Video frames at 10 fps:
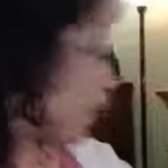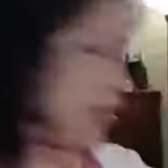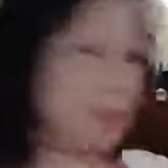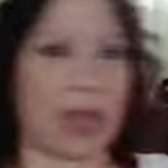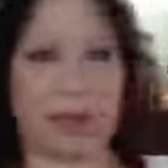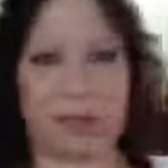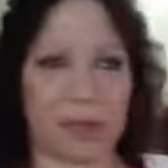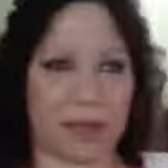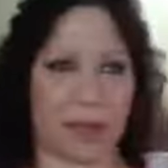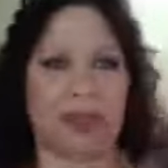me? My
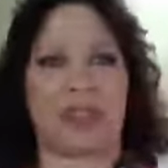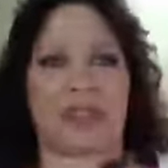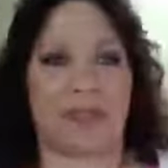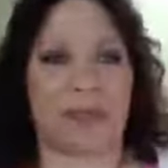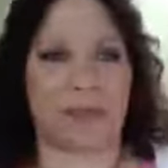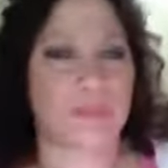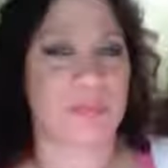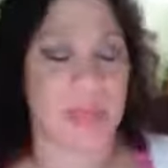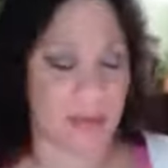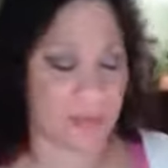phone is
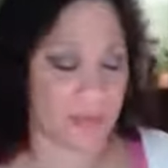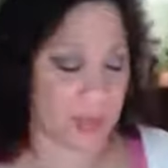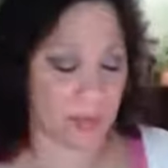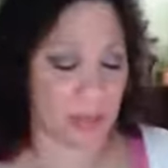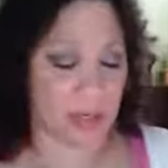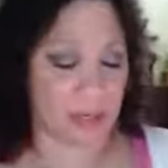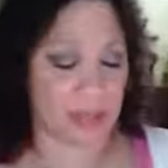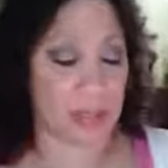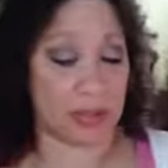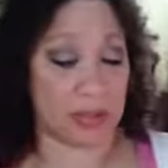playing a video. I need to
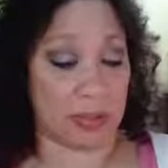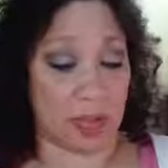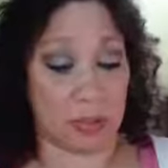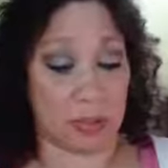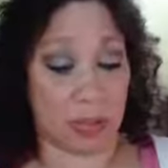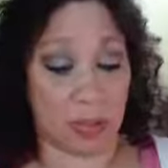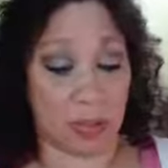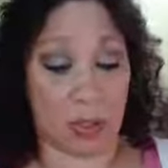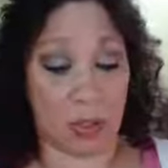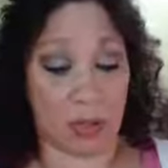make it stop.
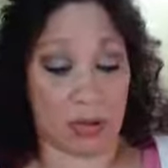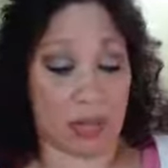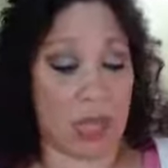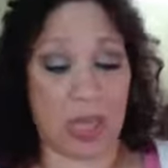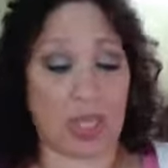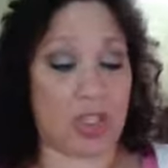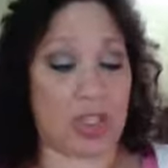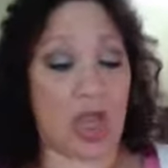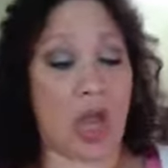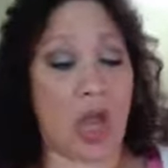Make it
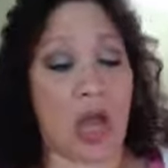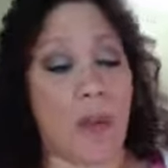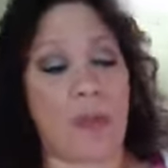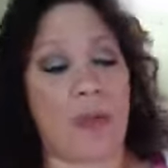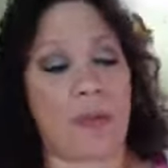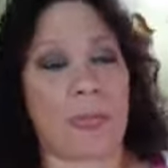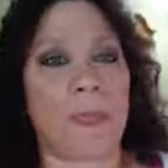stop.